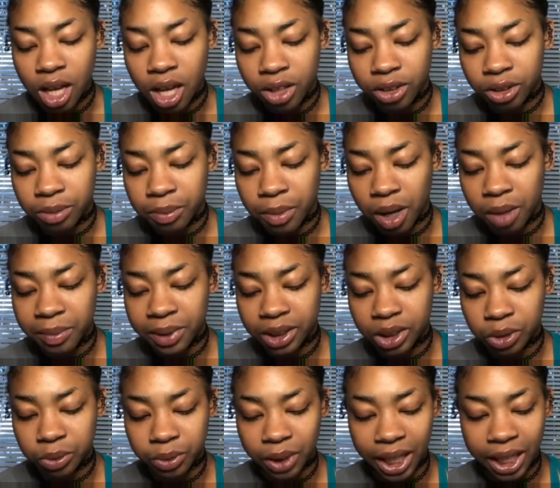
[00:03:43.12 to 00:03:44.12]
The
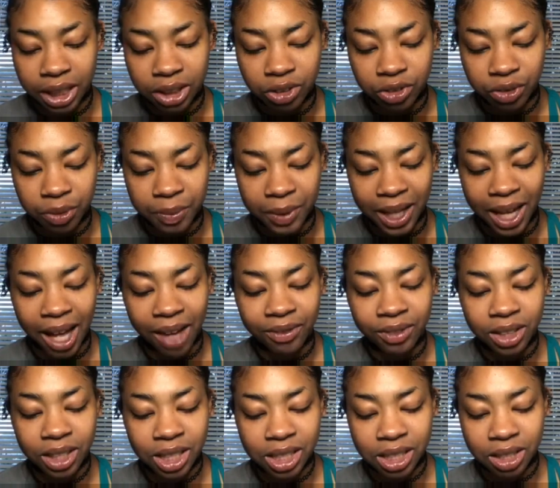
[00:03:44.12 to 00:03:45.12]
moments range from the
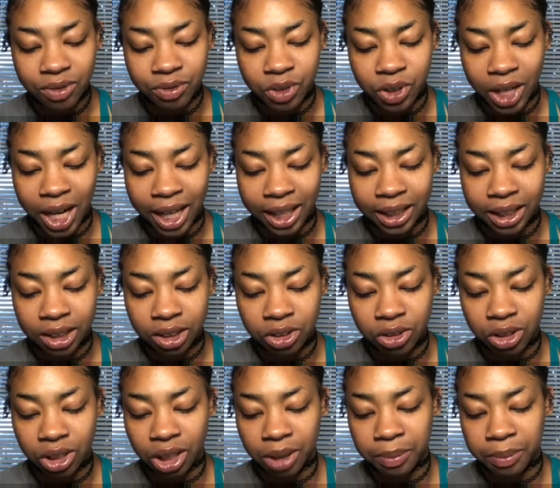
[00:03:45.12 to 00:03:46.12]
heaviness of dragging
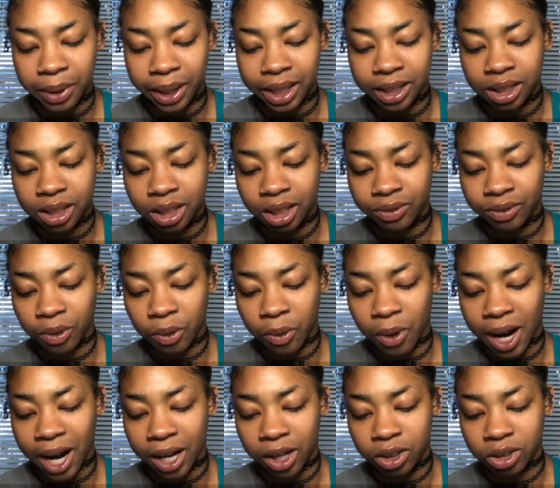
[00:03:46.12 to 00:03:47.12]
to the abandon of a
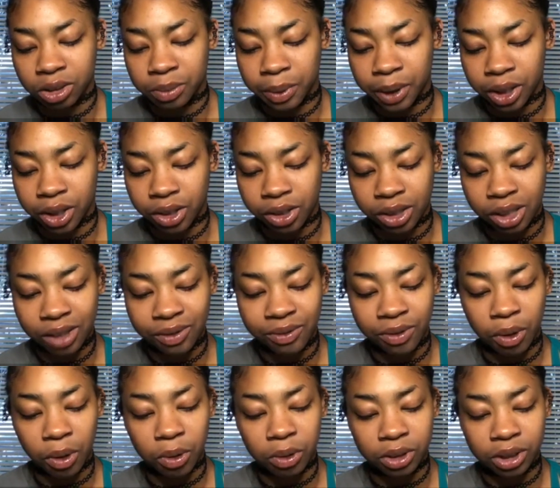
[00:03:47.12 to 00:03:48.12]
wild but earthy
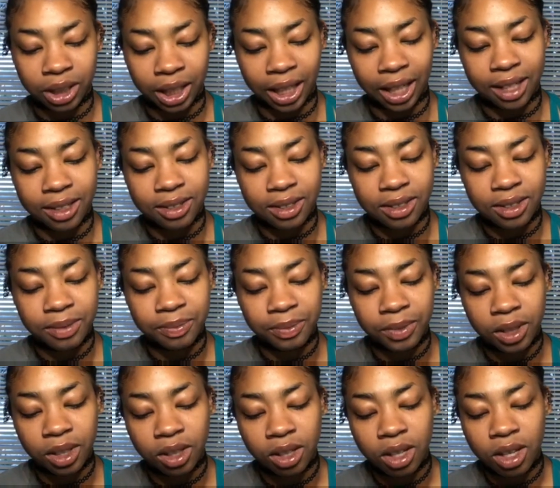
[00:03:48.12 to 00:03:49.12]
folk dance.
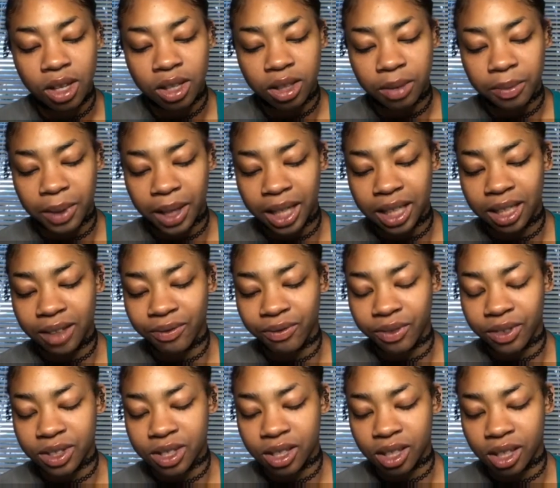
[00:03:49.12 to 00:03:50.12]
The main
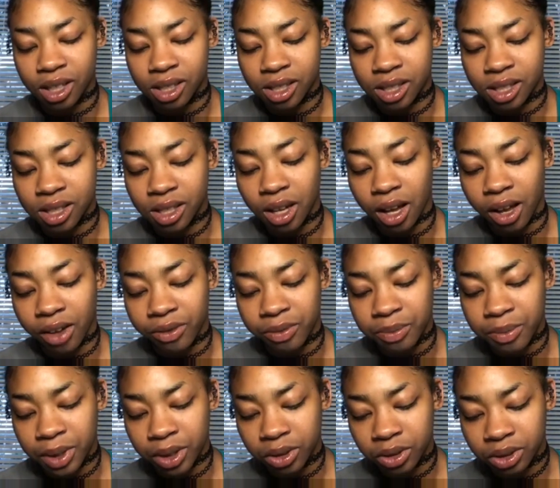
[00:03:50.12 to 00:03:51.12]
emphasis of
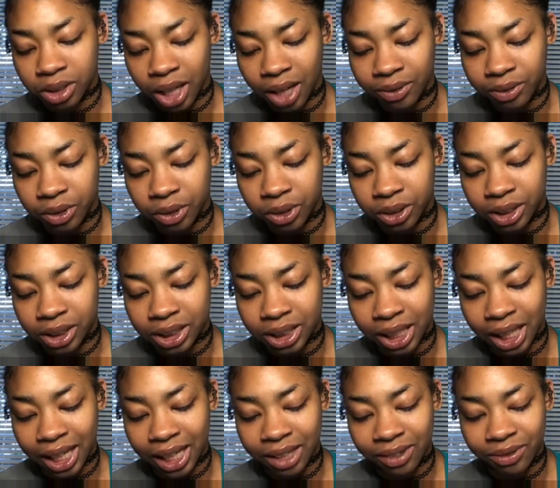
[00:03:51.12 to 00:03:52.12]
middle level is
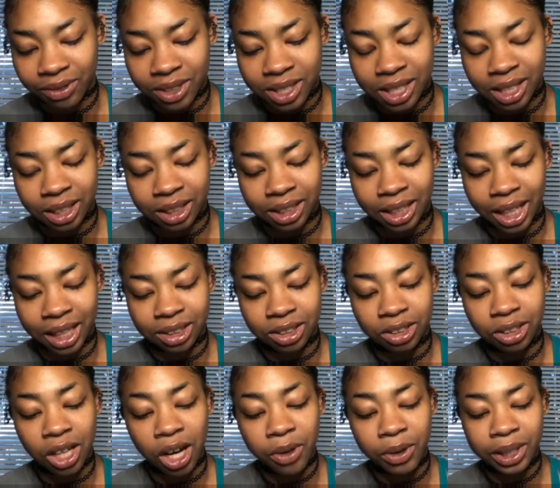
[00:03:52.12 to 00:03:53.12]
that it facilitates
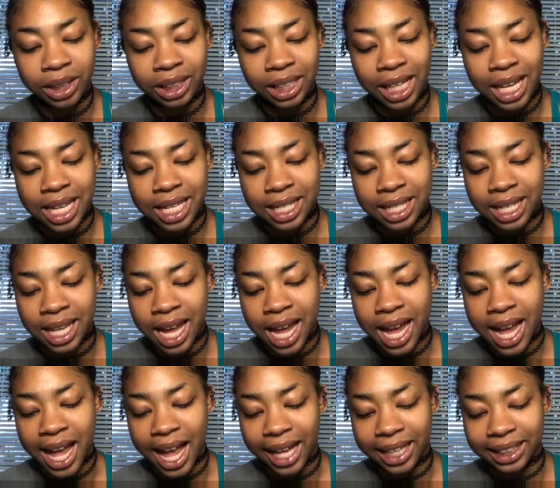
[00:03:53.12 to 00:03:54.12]
goingness
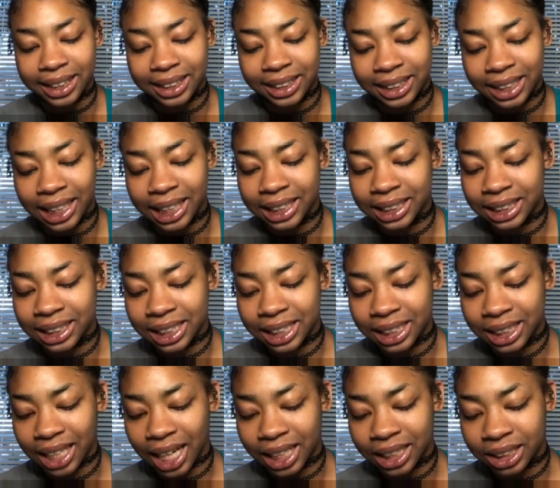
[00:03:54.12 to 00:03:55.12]
and a
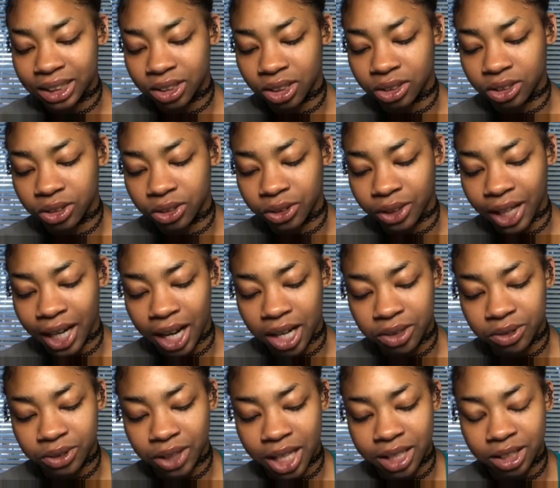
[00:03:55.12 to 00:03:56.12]
standing that is on the
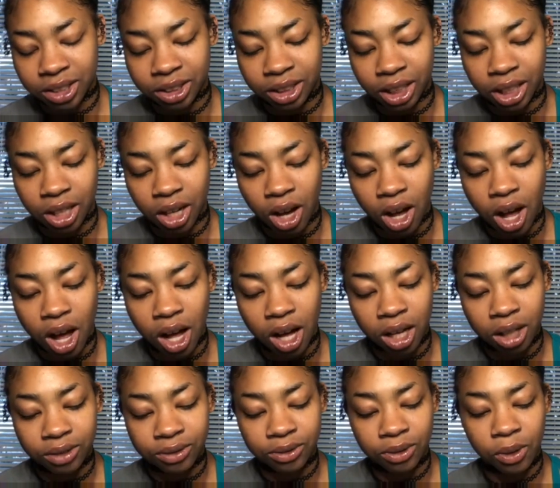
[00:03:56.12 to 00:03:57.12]
ground rather than
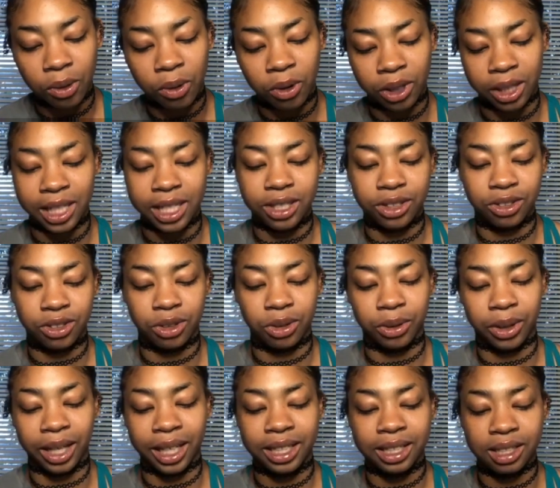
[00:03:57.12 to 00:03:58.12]
of or into
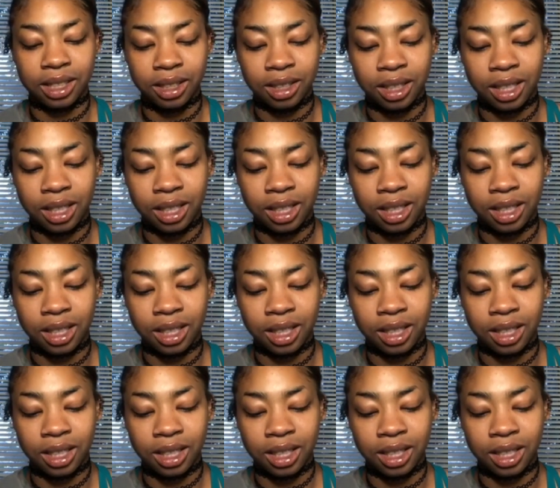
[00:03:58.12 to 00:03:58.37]
it.